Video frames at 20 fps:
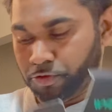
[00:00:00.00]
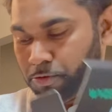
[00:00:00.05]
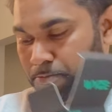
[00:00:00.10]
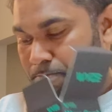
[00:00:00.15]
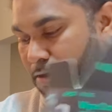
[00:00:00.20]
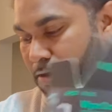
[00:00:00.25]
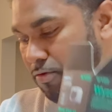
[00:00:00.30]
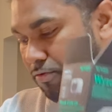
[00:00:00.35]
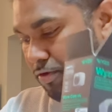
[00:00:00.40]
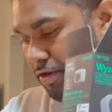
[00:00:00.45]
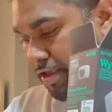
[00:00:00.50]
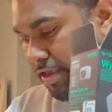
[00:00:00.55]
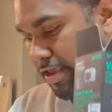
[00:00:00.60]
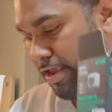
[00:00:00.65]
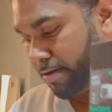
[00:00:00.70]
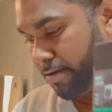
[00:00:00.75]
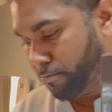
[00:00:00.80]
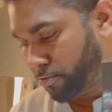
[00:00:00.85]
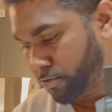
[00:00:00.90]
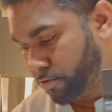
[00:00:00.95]
to power the
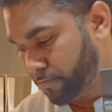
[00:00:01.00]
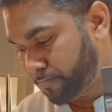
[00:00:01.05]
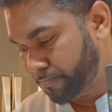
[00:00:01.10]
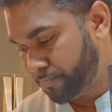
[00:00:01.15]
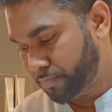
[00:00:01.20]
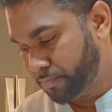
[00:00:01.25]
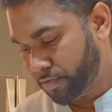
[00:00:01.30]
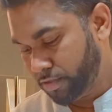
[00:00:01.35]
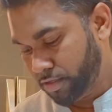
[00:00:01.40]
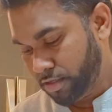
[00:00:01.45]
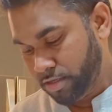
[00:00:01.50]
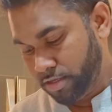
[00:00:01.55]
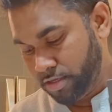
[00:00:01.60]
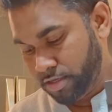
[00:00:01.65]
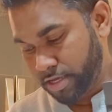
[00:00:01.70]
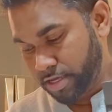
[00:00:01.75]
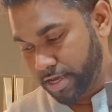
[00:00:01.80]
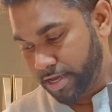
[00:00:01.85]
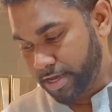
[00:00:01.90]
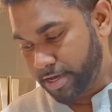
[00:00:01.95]
camera.
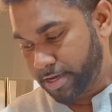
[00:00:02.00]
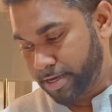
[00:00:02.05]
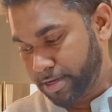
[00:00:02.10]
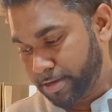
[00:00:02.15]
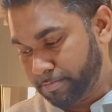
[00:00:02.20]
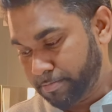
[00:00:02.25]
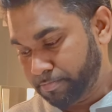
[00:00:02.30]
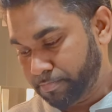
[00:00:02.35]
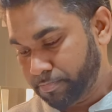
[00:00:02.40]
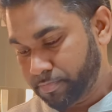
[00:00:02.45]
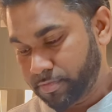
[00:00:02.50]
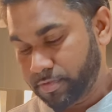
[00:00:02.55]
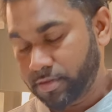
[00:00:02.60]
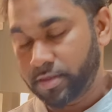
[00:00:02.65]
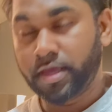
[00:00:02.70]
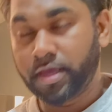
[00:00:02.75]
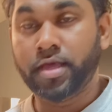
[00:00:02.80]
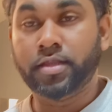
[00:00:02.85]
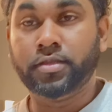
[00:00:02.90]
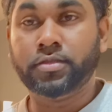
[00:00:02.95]

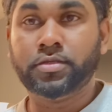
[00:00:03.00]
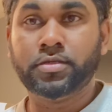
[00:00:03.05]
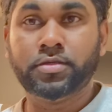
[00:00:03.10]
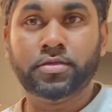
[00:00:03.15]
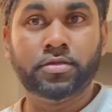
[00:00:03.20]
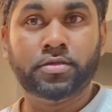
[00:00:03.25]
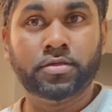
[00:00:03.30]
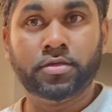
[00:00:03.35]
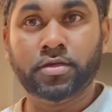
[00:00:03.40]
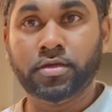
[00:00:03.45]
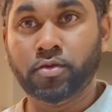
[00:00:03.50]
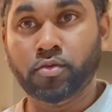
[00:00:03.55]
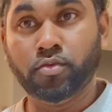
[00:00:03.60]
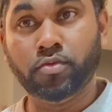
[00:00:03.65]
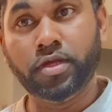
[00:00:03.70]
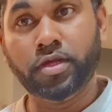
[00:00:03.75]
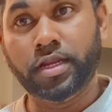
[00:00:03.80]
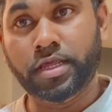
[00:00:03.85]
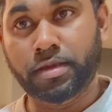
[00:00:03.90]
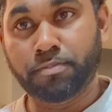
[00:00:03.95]
And
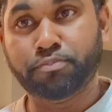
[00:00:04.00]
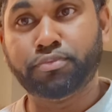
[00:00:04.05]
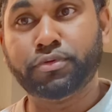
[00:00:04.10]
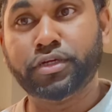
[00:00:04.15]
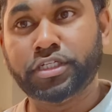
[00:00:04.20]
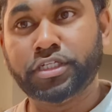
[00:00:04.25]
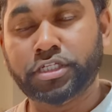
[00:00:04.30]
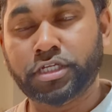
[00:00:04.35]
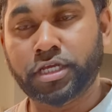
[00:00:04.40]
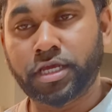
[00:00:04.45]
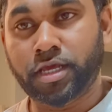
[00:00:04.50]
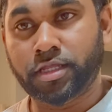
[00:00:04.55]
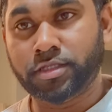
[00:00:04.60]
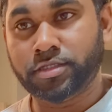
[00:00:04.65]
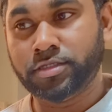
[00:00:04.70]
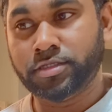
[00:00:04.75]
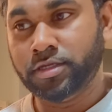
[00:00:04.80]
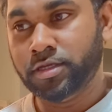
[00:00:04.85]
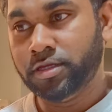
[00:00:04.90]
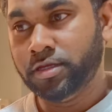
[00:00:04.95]
really
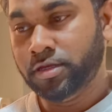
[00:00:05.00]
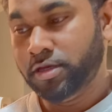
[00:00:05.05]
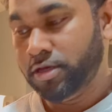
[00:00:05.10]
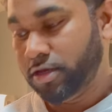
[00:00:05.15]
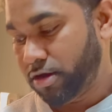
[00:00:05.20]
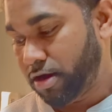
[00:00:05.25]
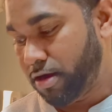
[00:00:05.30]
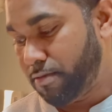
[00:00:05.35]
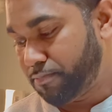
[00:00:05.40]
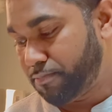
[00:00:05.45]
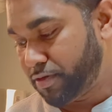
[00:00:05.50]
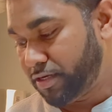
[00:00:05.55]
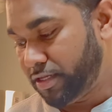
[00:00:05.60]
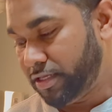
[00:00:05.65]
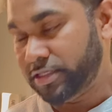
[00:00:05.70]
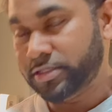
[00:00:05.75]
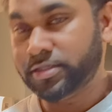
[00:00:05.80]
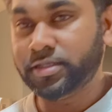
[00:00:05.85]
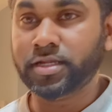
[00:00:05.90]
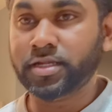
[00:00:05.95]
appreciate
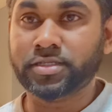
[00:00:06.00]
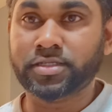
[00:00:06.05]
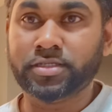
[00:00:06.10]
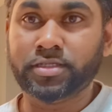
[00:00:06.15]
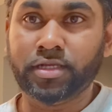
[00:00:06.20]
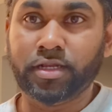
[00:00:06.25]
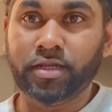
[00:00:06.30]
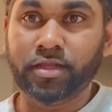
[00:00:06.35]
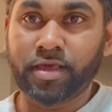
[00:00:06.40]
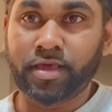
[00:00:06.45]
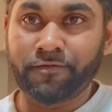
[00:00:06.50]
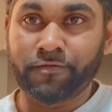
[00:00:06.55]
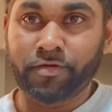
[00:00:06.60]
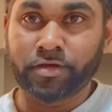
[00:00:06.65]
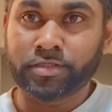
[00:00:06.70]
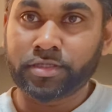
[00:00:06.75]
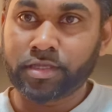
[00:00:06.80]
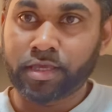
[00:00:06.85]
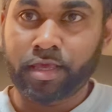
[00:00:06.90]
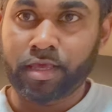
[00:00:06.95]
companies that still give
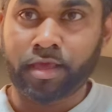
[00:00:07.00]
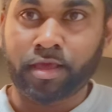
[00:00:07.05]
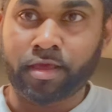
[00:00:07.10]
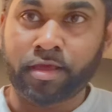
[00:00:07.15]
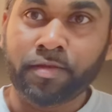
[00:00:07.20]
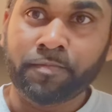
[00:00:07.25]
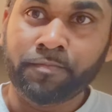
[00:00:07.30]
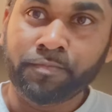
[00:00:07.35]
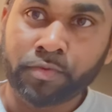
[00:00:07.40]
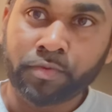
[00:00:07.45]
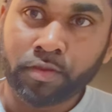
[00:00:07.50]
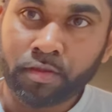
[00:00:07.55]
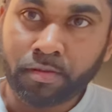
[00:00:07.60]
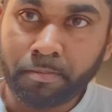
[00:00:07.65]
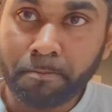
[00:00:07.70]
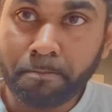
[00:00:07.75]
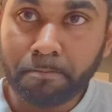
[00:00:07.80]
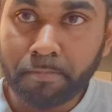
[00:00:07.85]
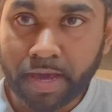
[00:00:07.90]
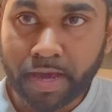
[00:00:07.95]
us a
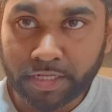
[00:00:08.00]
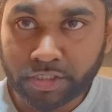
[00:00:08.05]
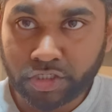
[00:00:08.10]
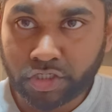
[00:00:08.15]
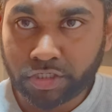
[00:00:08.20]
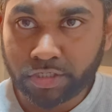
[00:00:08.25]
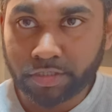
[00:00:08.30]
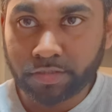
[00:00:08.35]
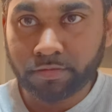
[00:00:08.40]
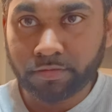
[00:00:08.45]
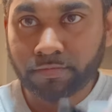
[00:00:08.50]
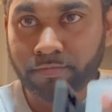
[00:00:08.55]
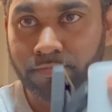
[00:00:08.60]
matching